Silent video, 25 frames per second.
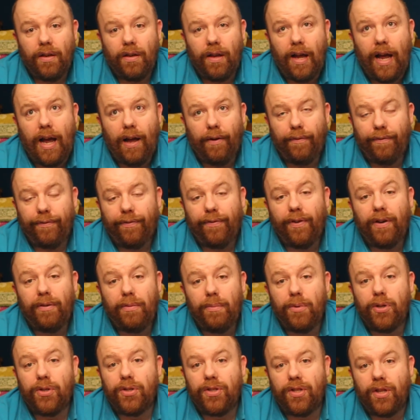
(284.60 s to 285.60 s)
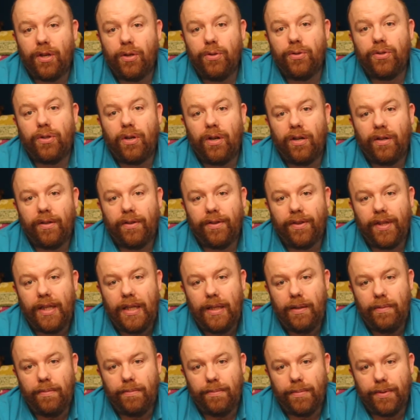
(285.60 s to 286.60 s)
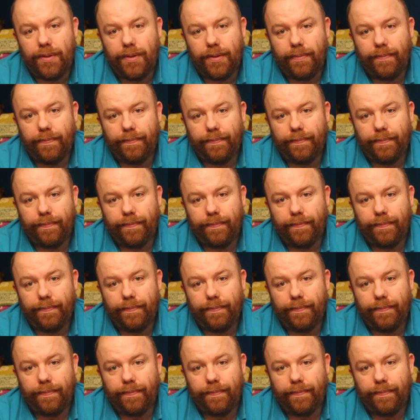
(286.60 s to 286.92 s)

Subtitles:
have very much those kind of themes.